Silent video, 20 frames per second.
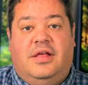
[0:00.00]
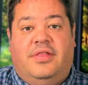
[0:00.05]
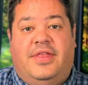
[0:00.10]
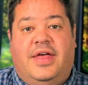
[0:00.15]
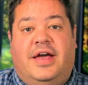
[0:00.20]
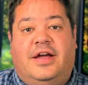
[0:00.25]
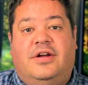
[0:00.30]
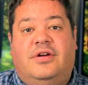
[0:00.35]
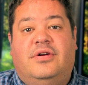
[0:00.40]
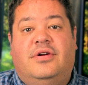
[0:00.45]

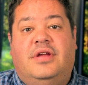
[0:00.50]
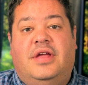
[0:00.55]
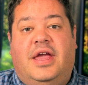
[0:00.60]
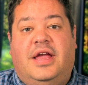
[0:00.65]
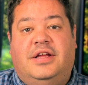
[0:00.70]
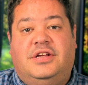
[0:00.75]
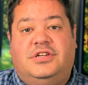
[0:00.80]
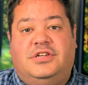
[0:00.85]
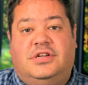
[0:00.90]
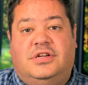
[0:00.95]
That
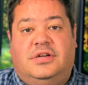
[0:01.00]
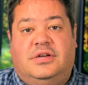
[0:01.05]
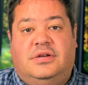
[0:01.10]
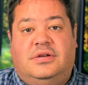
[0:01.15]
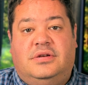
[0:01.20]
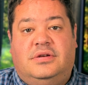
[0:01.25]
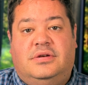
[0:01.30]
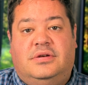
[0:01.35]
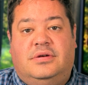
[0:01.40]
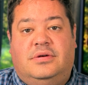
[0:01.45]

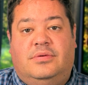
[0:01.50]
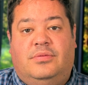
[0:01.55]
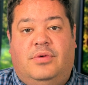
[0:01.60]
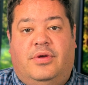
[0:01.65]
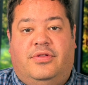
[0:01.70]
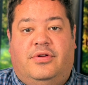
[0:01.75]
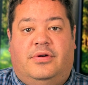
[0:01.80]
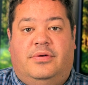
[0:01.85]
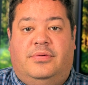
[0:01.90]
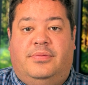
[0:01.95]
creation,
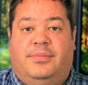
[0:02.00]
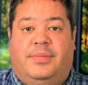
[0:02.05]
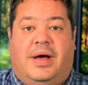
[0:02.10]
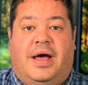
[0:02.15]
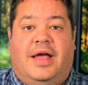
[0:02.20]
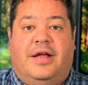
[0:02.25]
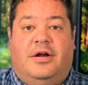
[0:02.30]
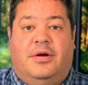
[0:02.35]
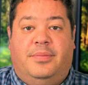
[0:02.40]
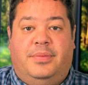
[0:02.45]
whether
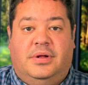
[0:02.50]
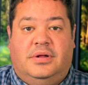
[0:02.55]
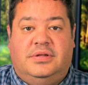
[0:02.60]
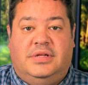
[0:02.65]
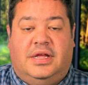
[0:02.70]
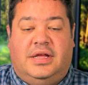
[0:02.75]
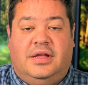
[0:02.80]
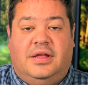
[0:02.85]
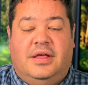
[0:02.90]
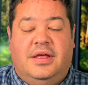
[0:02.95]
buying or
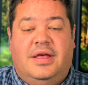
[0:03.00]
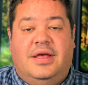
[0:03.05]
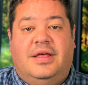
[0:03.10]
building,